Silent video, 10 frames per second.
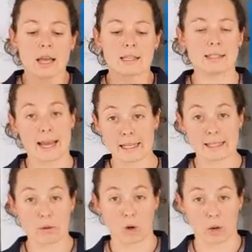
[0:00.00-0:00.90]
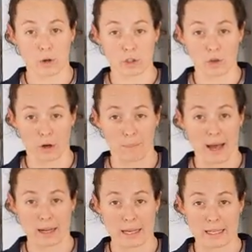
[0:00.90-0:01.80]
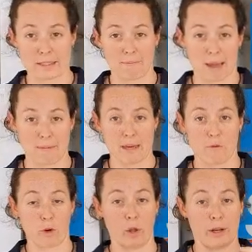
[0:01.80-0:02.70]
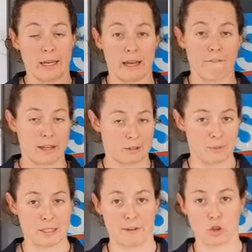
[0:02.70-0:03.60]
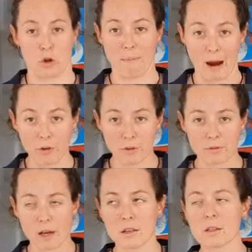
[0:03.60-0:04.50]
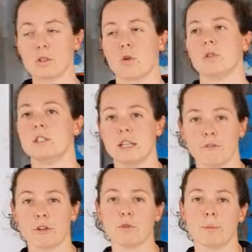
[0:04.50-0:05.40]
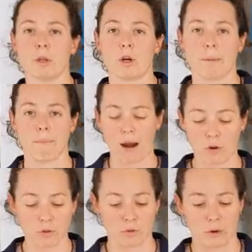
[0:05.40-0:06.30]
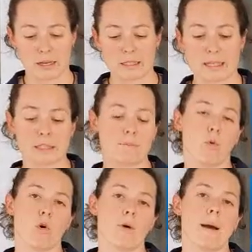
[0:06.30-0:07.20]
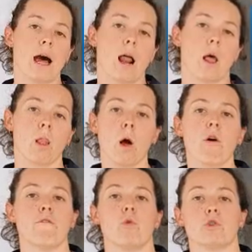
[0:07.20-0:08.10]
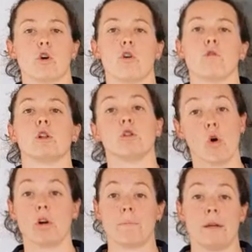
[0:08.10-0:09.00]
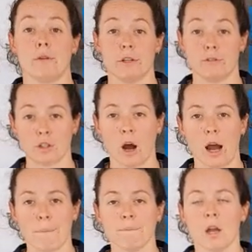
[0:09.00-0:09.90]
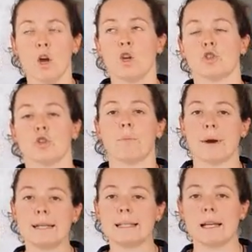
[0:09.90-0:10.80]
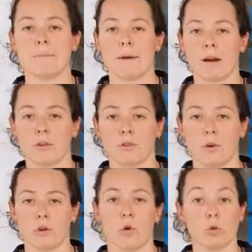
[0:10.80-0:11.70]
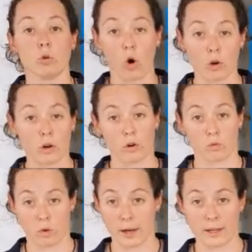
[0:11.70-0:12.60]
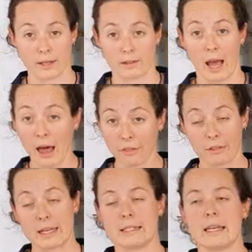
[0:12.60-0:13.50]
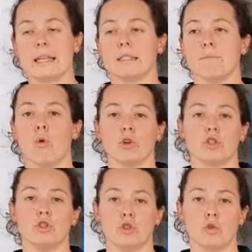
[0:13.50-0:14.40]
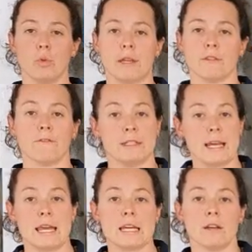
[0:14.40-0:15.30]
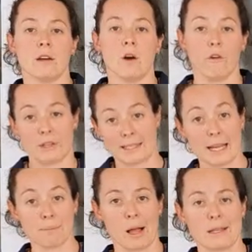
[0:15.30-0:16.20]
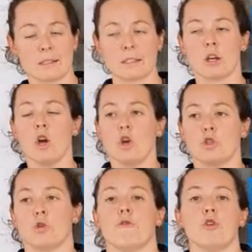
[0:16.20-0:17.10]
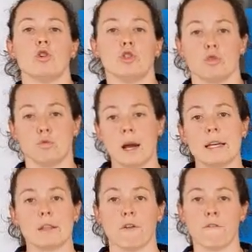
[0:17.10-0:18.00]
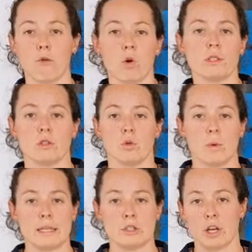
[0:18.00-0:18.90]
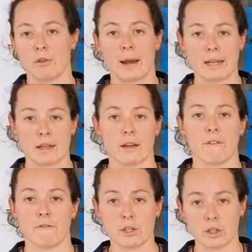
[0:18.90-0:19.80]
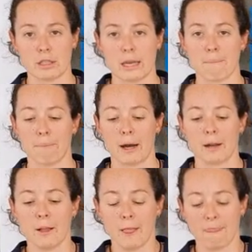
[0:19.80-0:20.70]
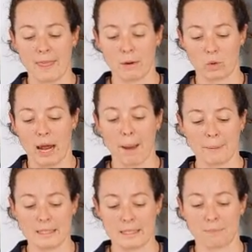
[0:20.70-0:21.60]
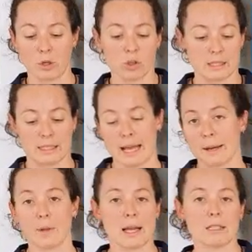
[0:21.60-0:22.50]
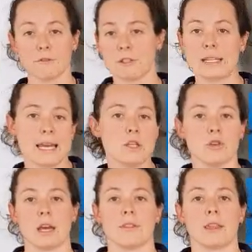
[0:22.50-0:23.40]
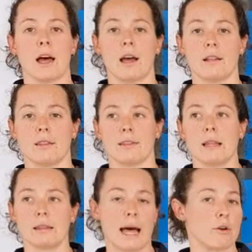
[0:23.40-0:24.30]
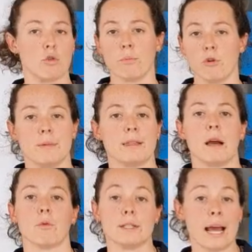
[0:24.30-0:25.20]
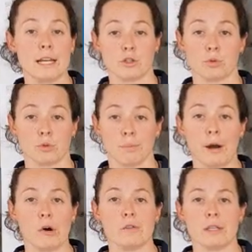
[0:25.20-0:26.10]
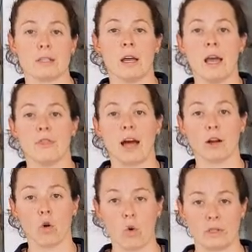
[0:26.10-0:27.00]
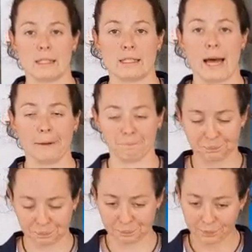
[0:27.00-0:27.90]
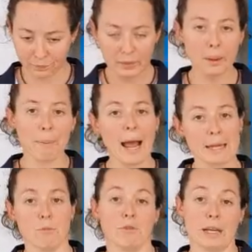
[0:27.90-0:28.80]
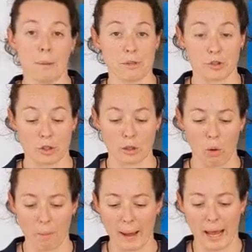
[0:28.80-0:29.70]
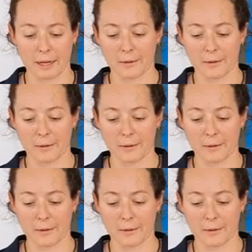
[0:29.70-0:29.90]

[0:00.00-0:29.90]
Secondly, what I want to talk about is maybe if we're looking at event specific, so marathon runners. So the difference when we look at marathon runners, it's more about a lower force over a longer period of time. So the breakdown in marathon or longer running athletes is more to do with fatigue of the stabilizers. So if you're just running, the force is always generated efficiently, but then what happens is, because the stabilizers fatigue, you get that lateral movement, that rotation through the pelvis that causes that pain moving up into the lower back.